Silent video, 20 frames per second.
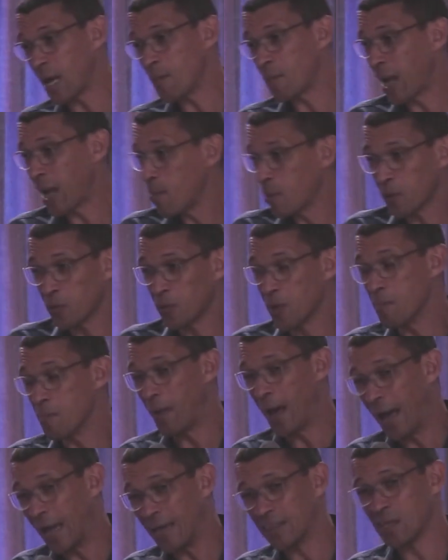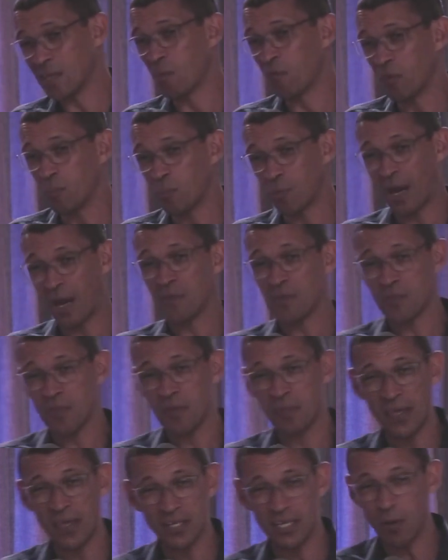and I'm not going to remind them of a brother that they
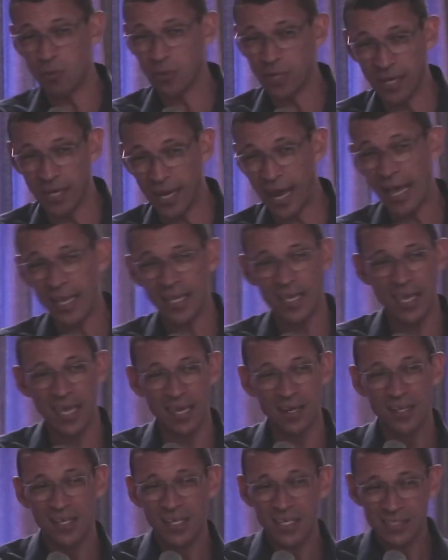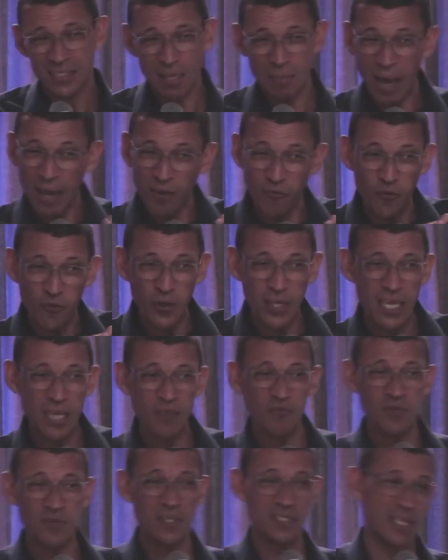don't like and some
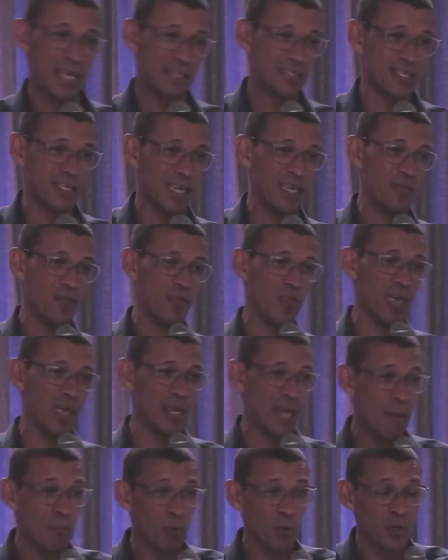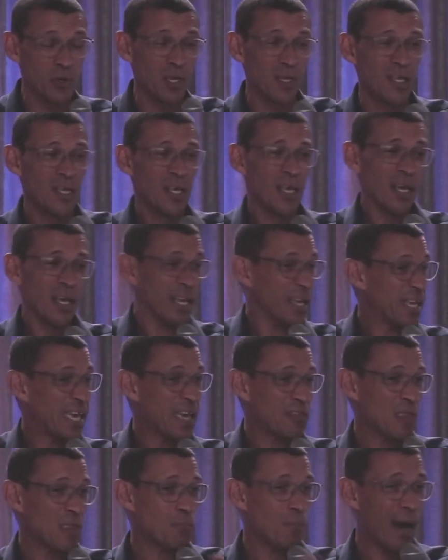unforgiveness that's in there, and I'm not going to get
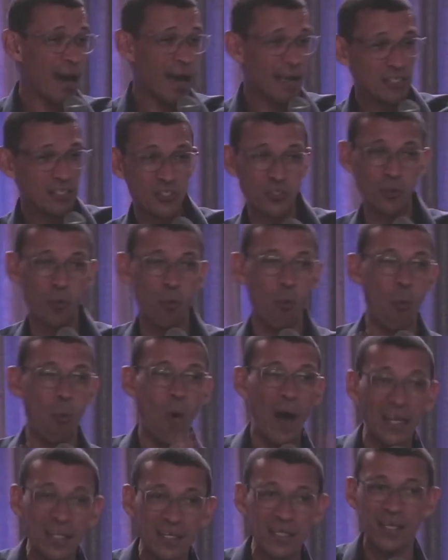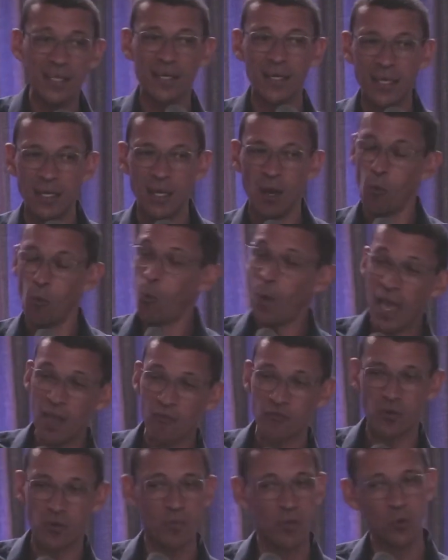their minds to wander and away
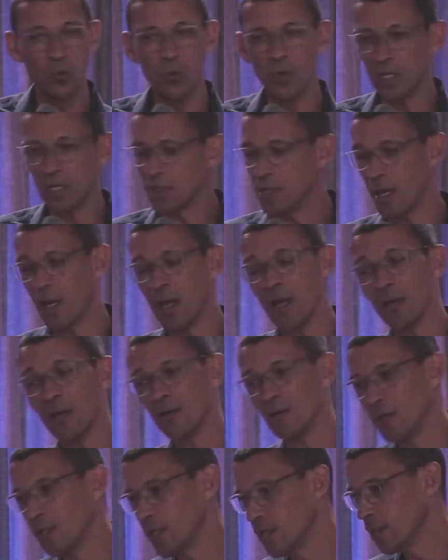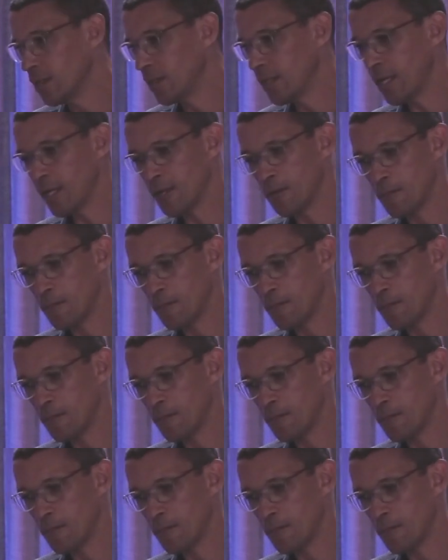from the word. No, no.